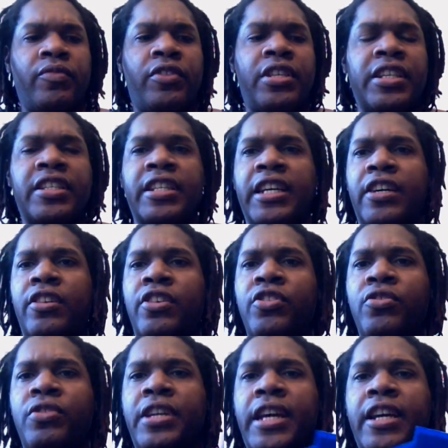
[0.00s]
testing out a
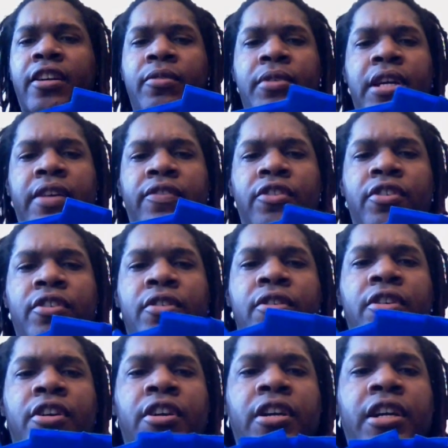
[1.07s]
new deck or whatever,
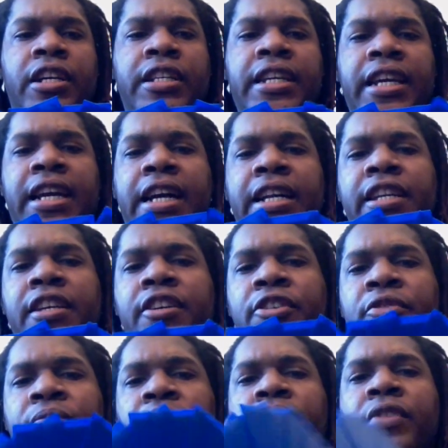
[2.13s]
or a deck
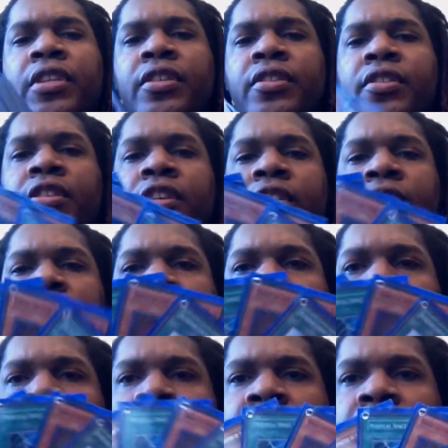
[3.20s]
ideal. So
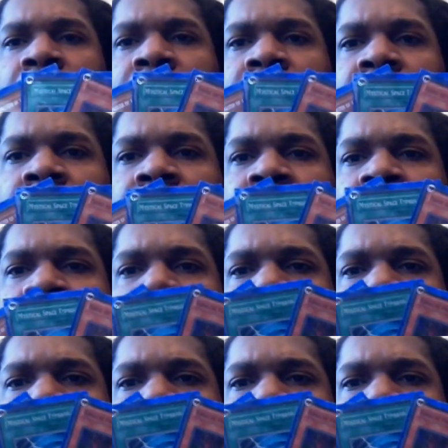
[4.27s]
this is